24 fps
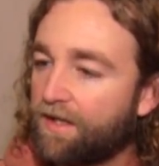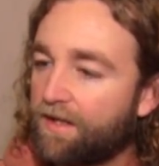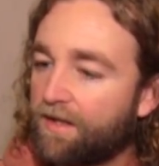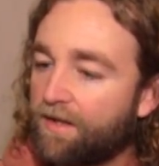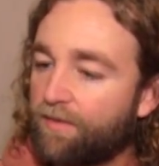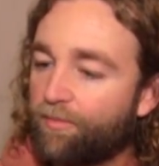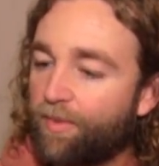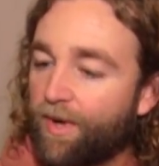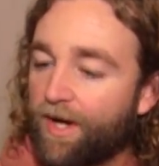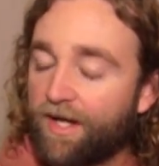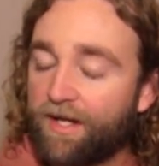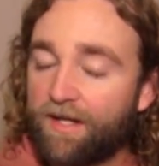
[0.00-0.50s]

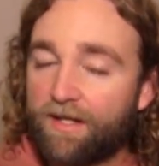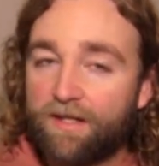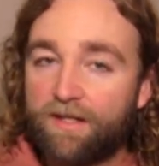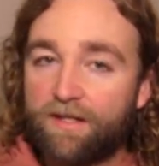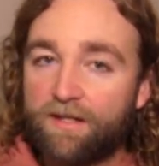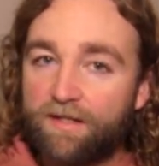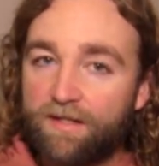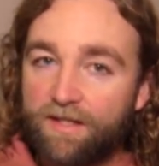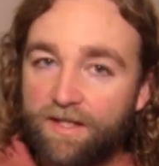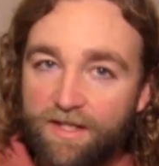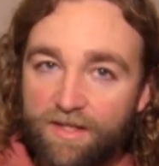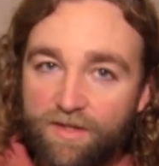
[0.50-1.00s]
But
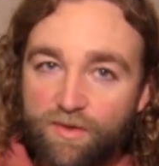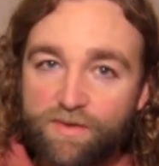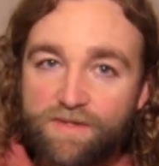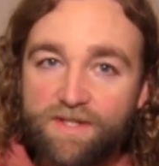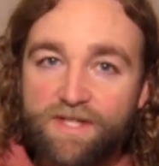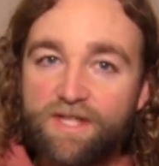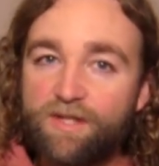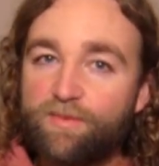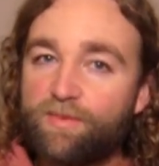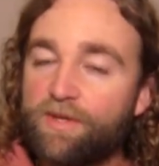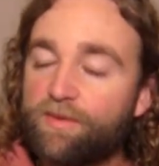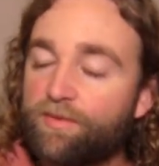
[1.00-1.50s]
you
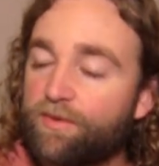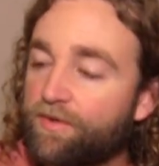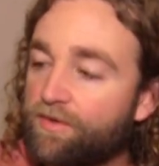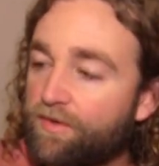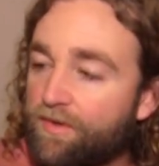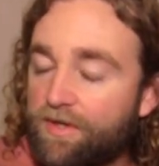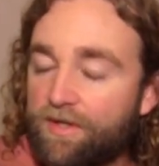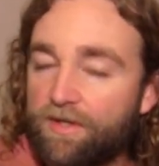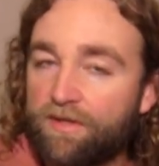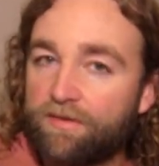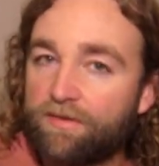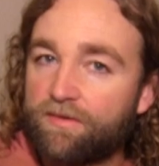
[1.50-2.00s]
see the people
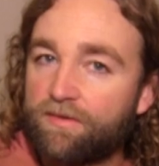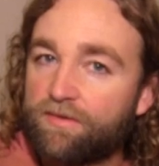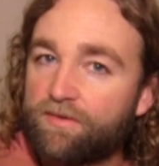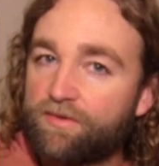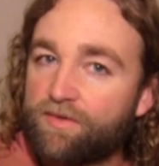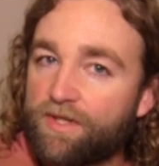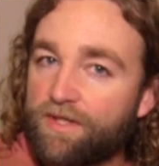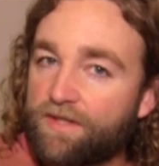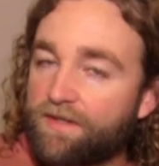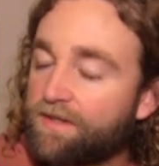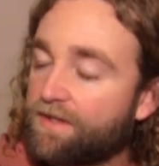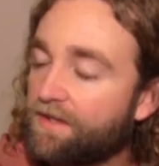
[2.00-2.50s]
doing
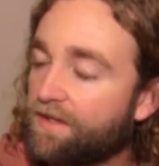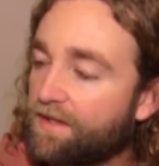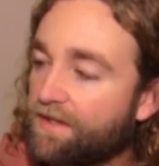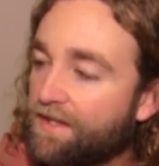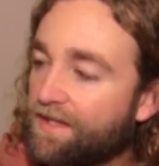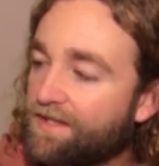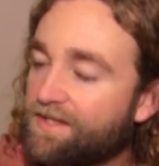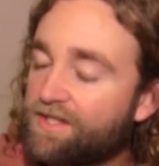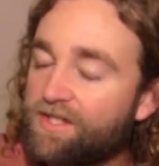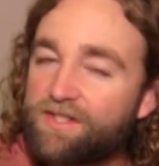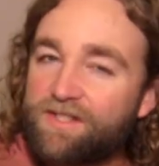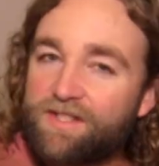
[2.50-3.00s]
tricks and
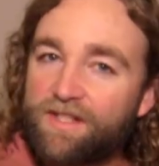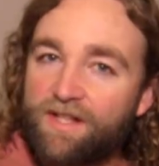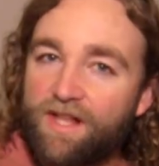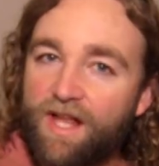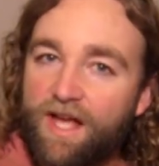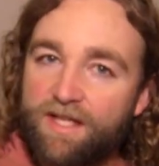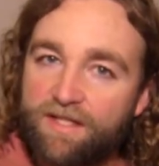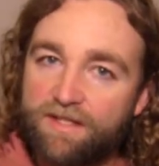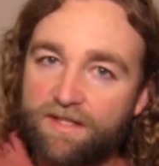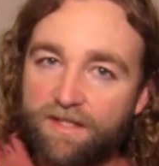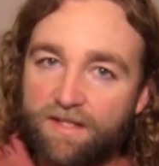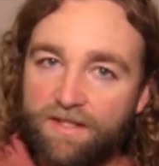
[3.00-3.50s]
it's just a
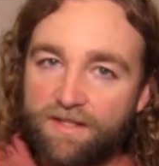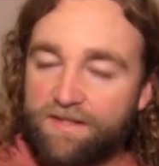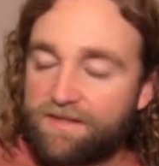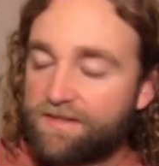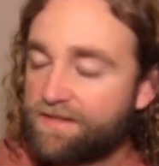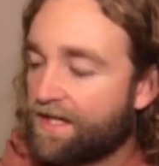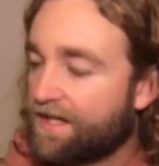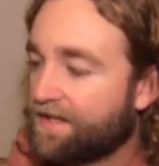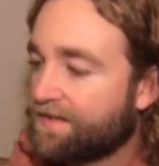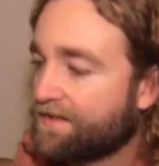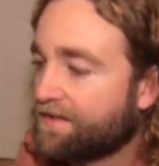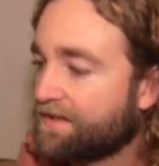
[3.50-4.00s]
classic. It's
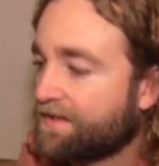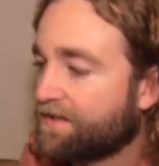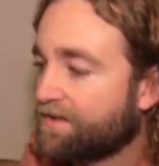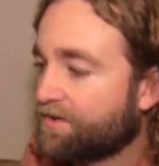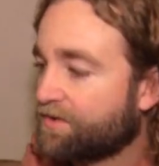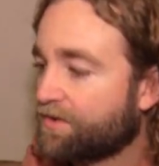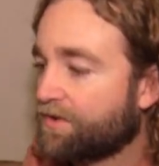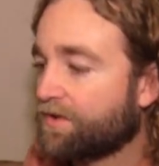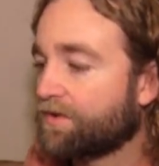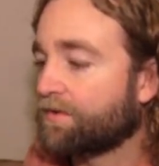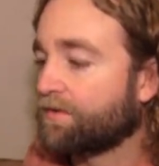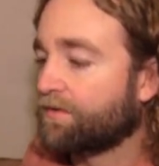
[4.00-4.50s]
tested and
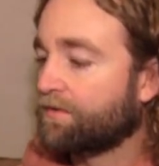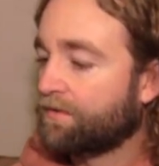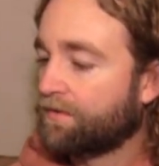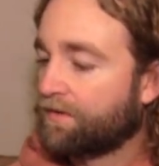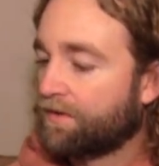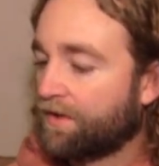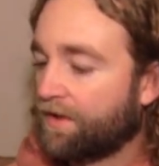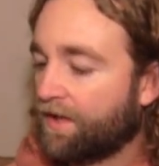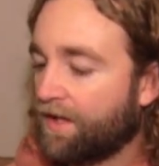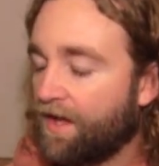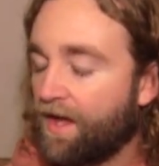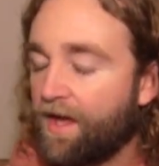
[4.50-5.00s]
true.
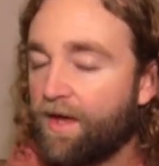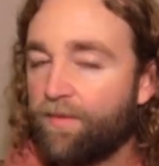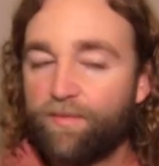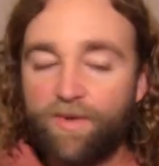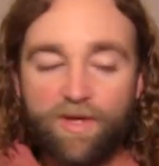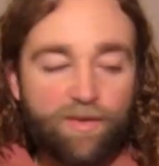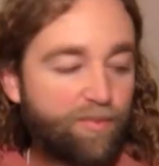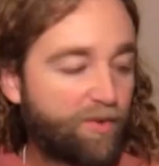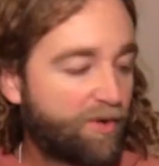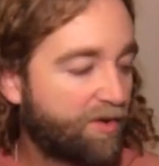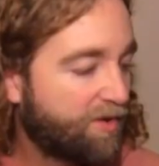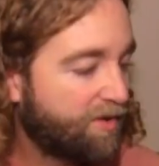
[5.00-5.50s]

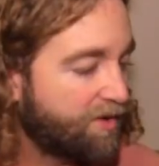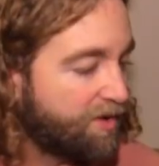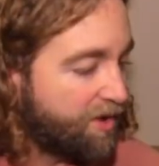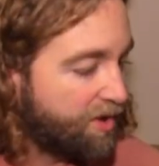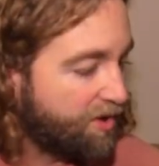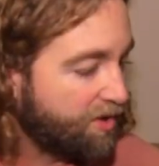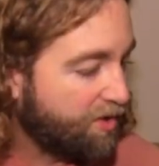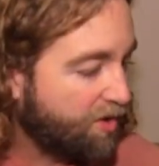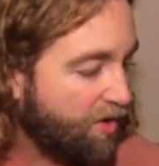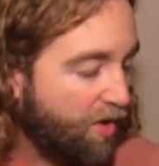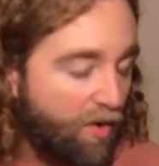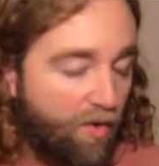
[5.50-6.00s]
People
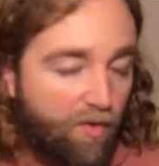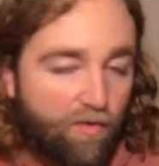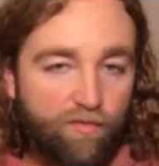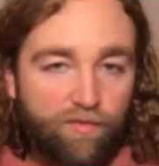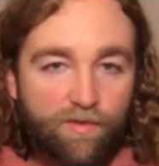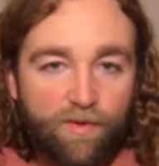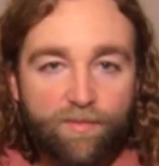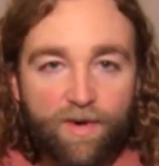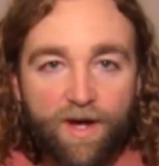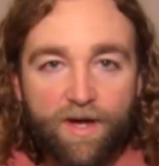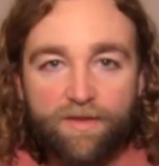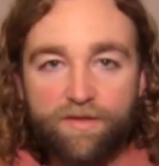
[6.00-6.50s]
go
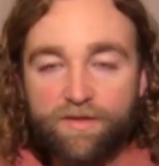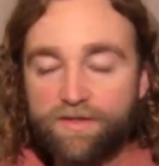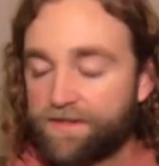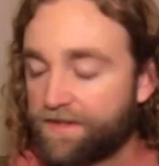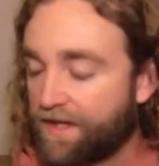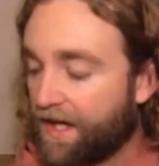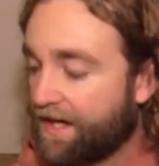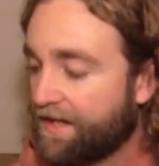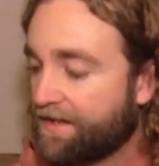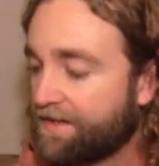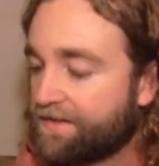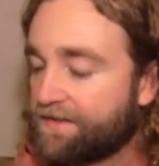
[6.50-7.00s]
from other
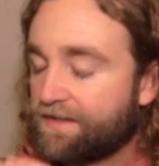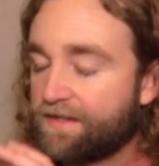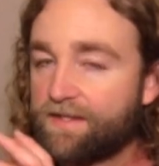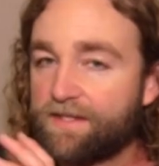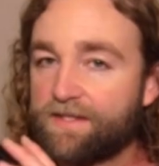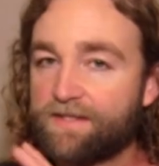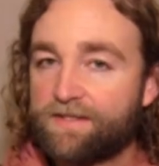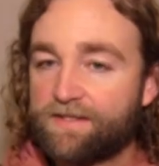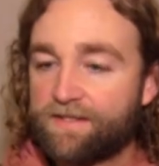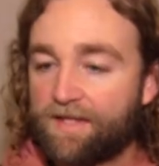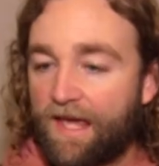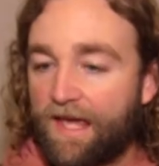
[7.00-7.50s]
skates to
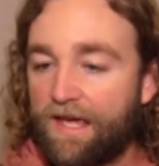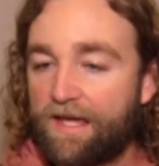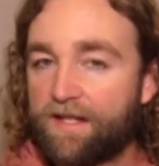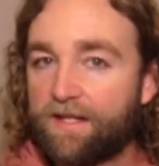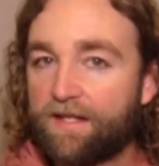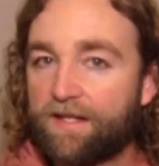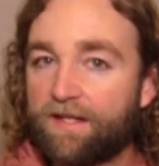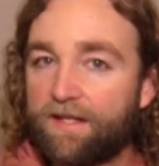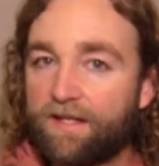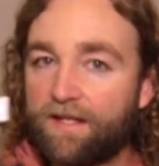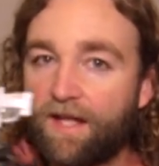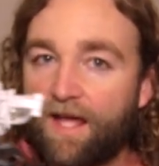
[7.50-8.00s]
this skate
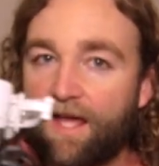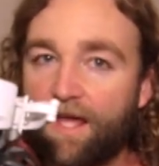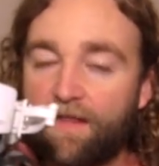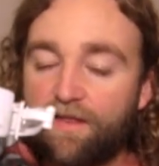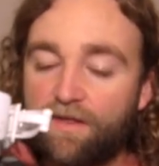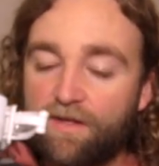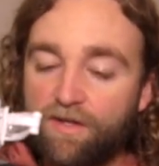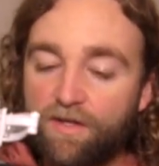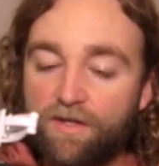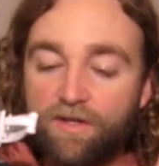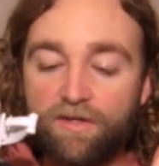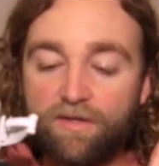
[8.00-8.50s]
and
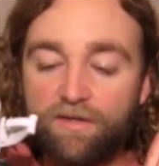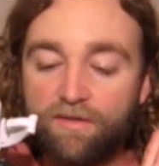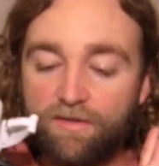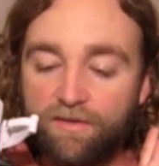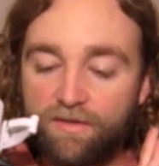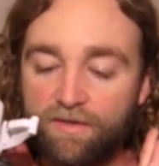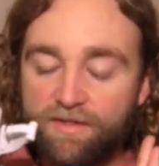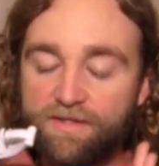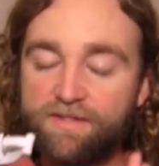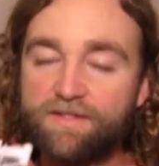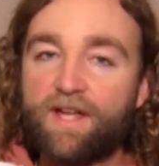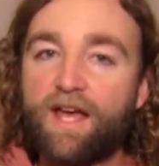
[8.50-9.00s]
their
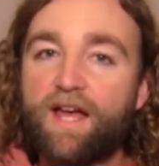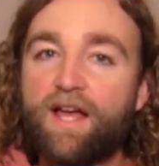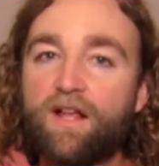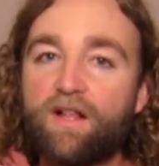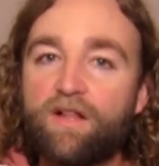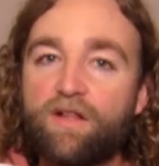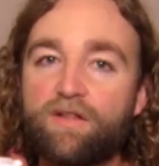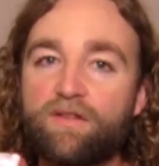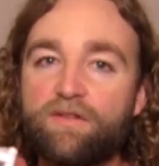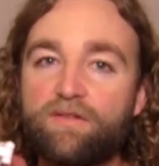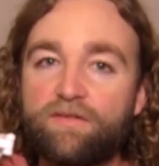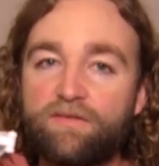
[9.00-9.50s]

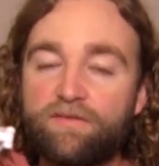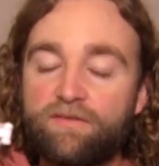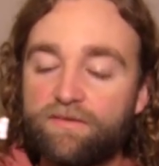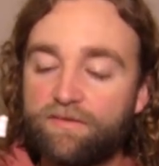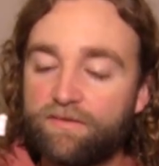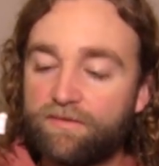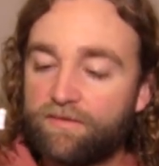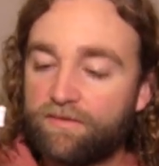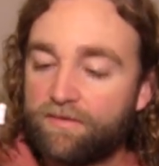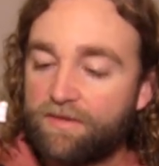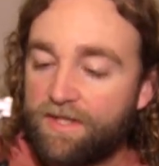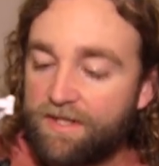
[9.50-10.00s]
style
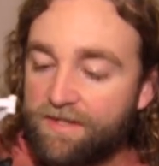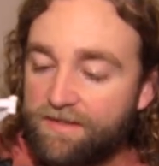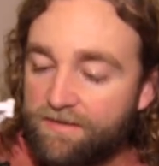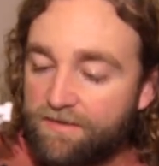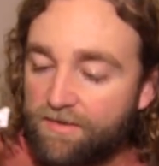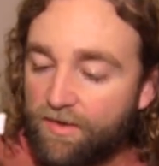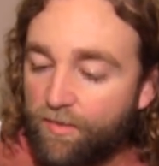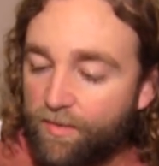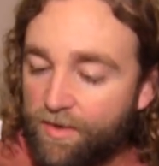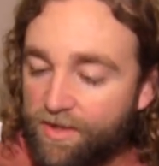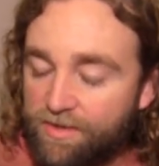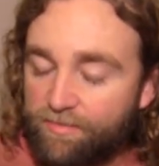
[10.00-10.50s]
is
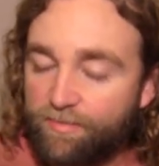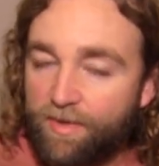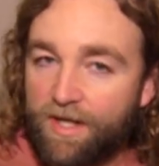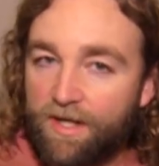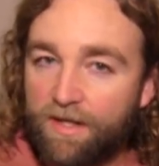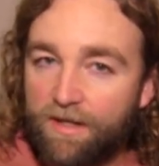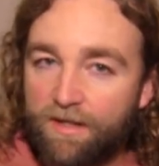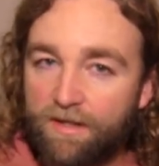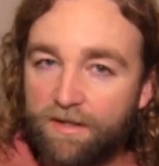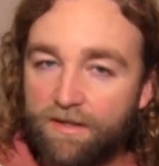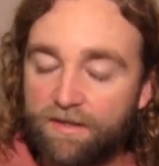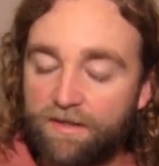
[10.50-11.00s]
so much
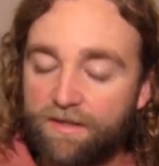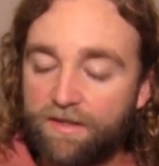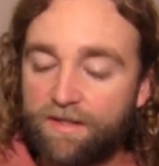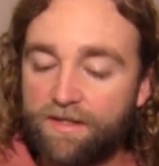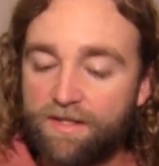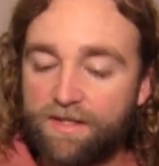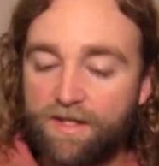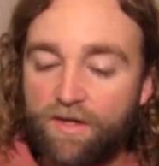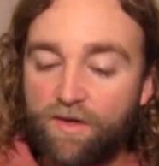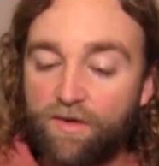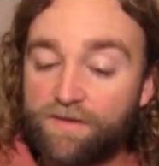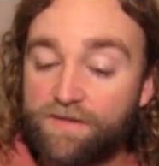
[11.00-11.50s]
better.
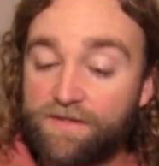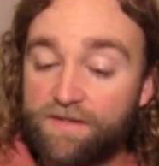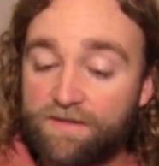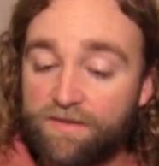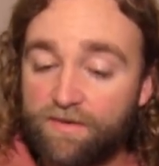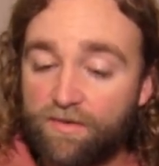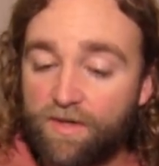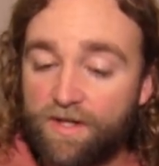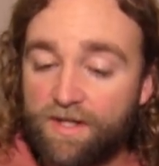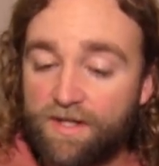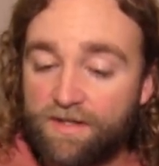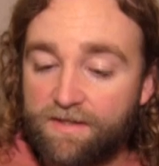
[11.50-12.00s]
Nils is a
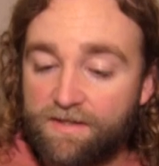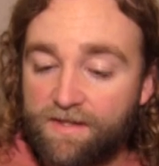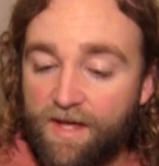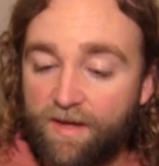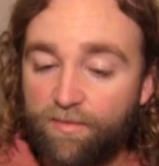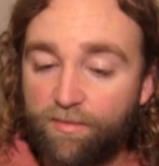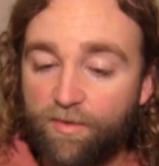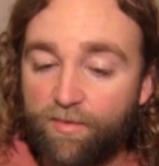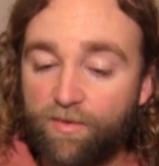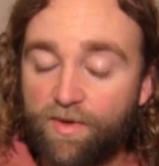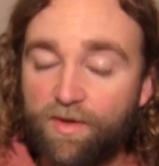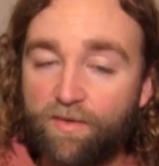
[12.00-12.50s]
great
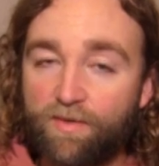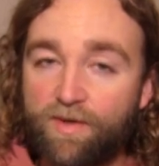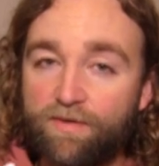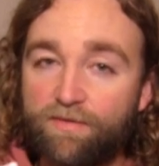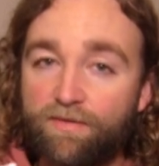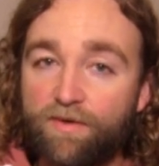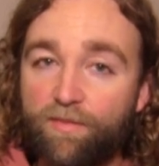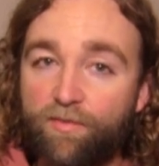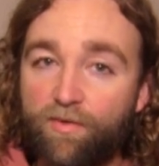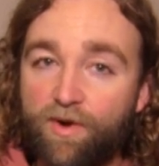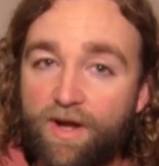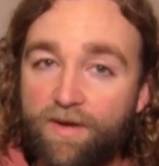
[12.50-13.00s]
example. When he went
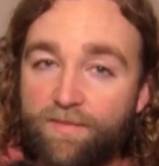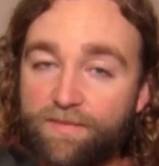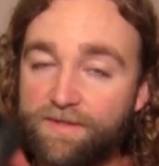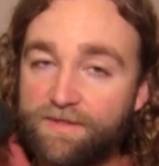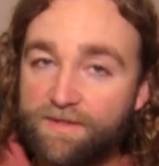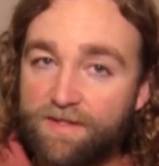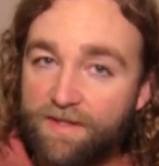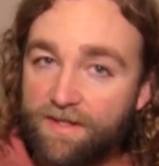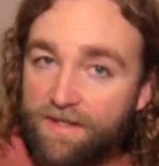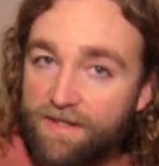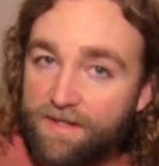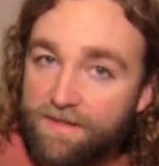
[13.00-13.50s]
from Rems
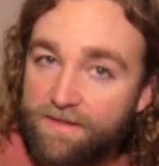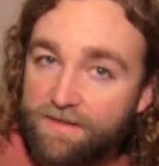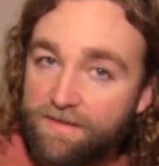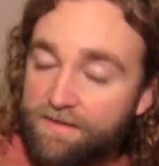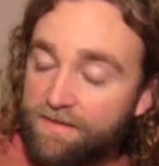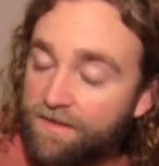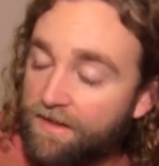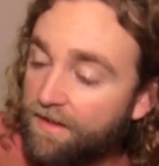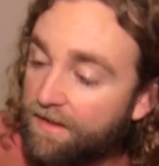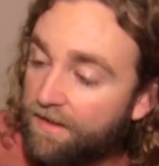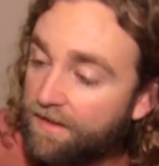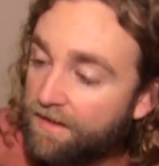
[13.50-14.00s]
to these,
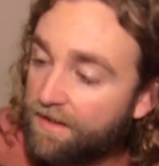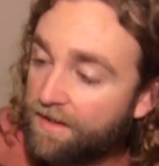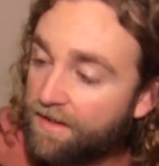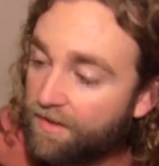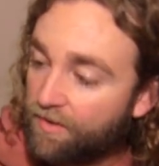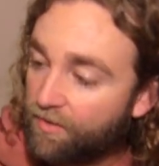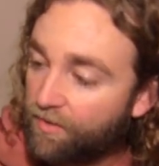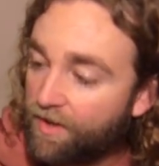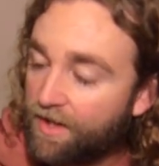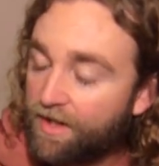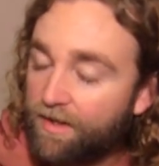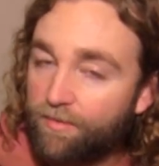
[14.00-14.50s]

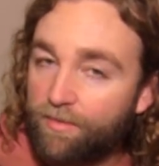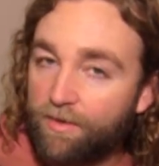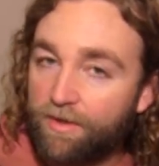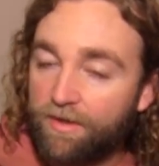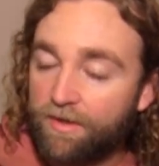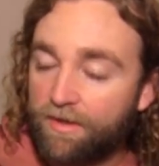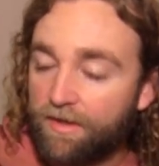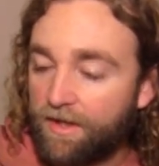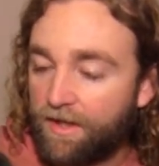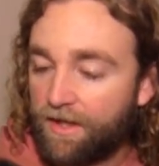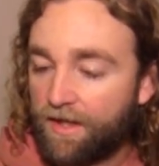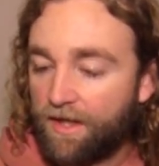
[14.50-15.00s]
incredible.